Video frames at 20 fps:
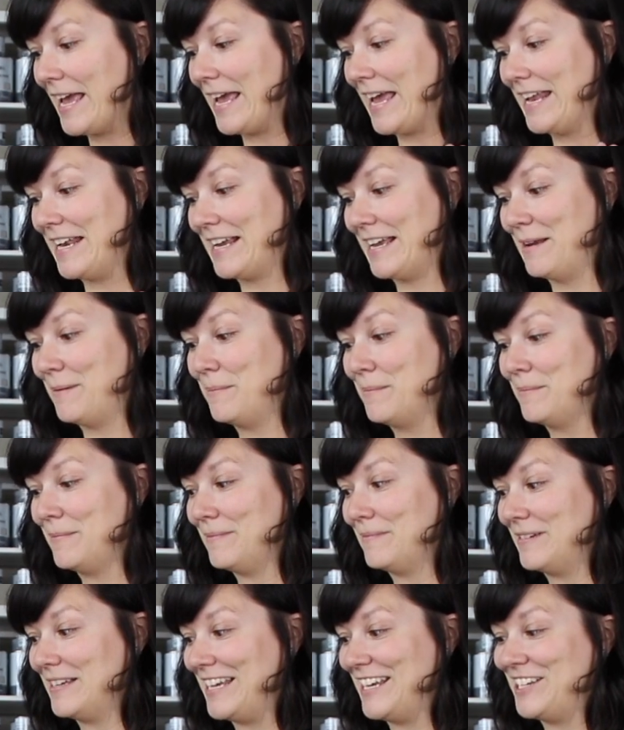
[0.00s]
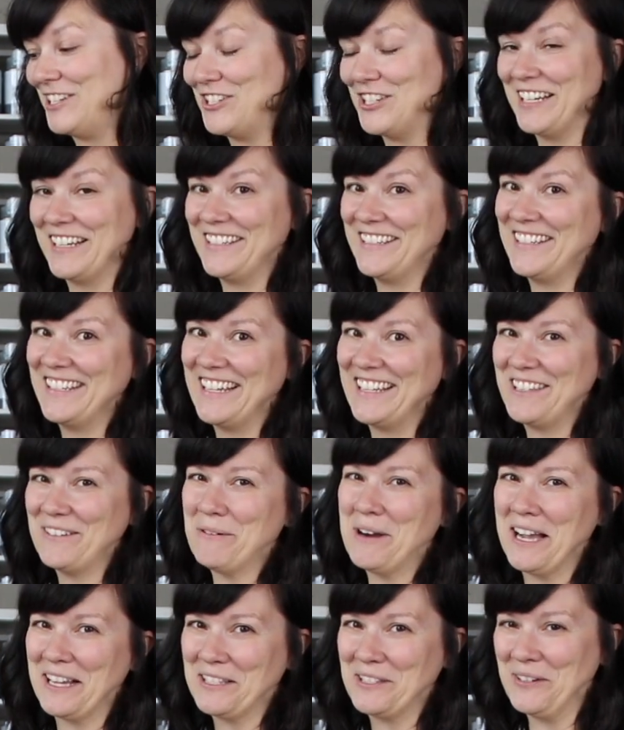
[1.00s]
And I'm itching to get the
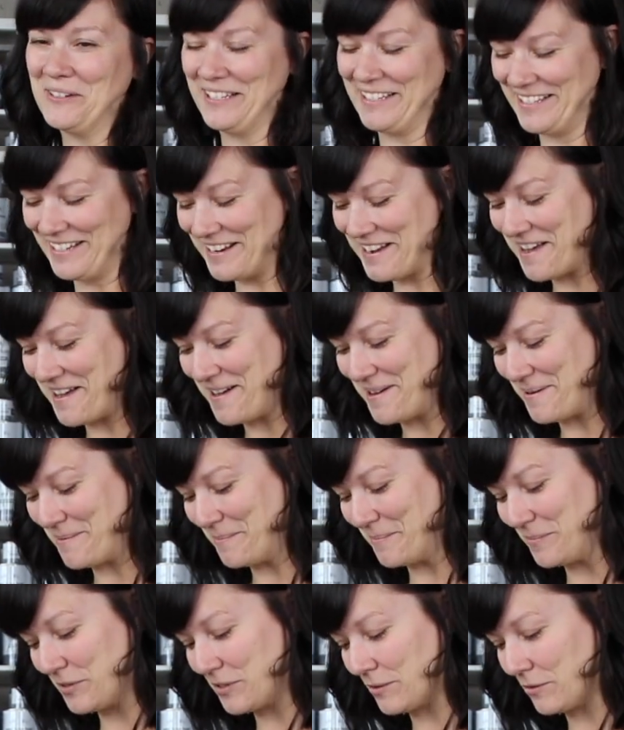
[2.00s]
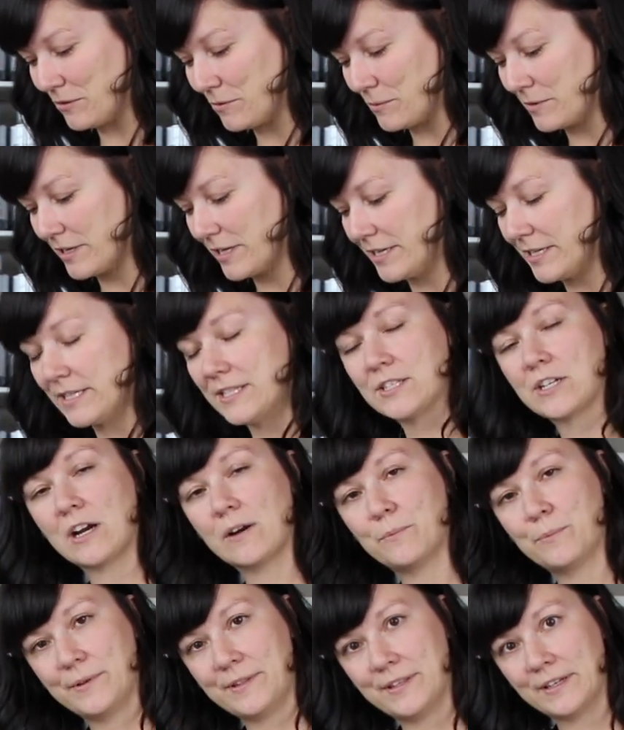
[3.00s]
wax on. So we're going to
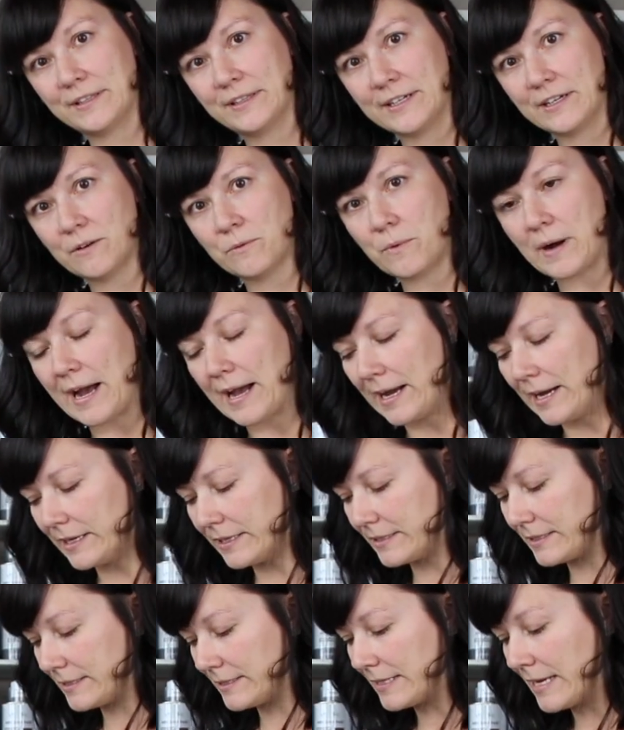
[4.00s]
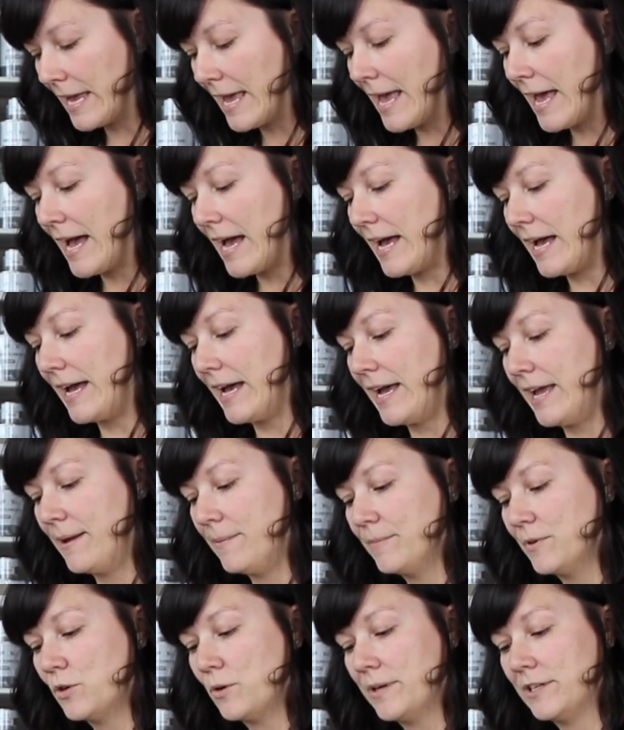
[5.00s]
start with the clear wax.
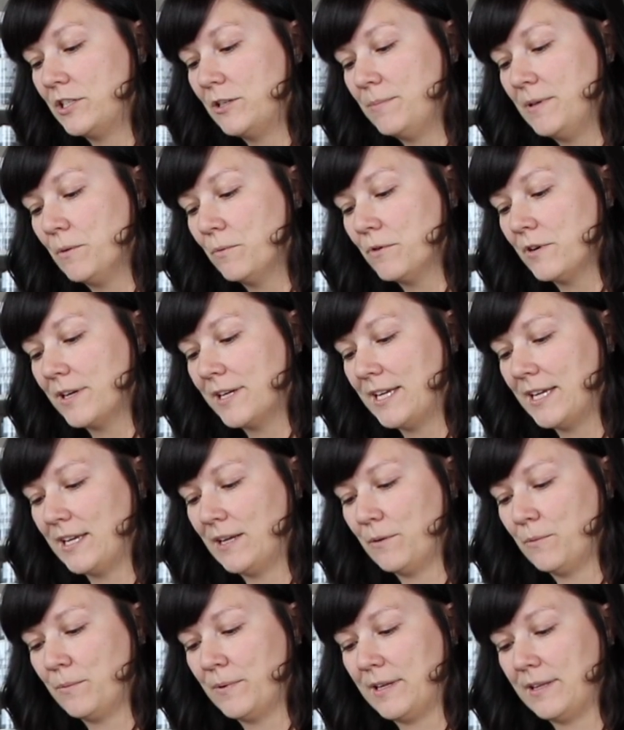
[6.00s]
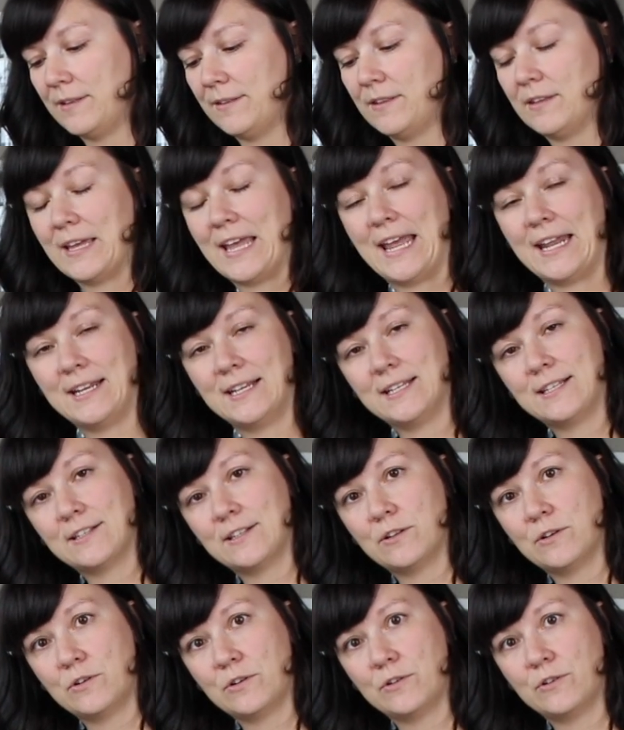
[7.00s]
I'm going to be working with the Annie
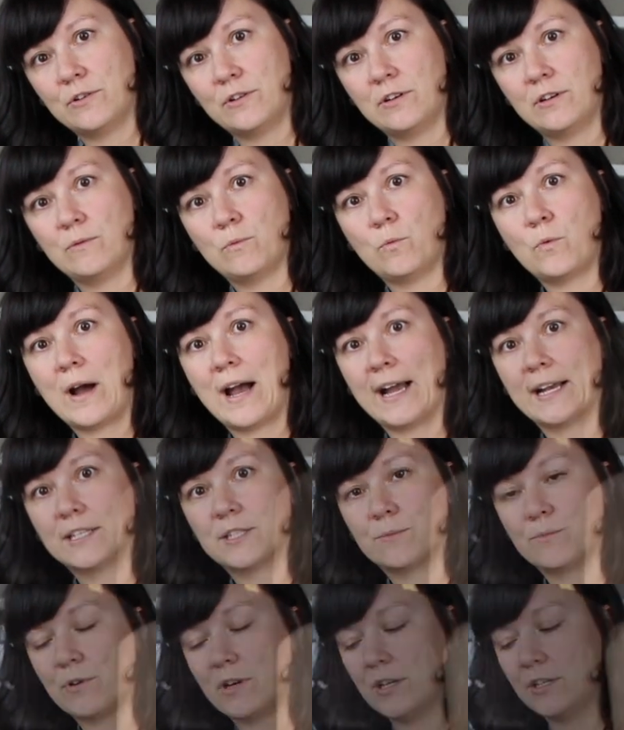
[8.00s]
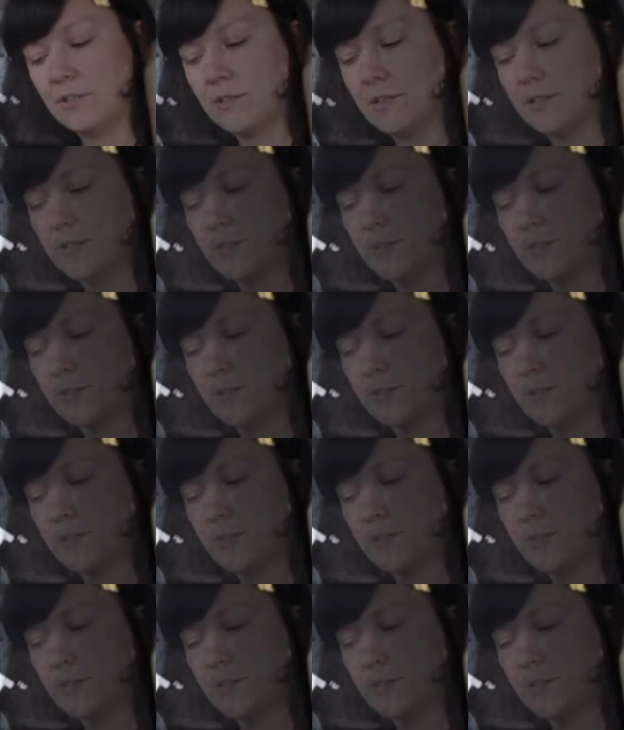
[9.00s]
Sloan Wax brush, the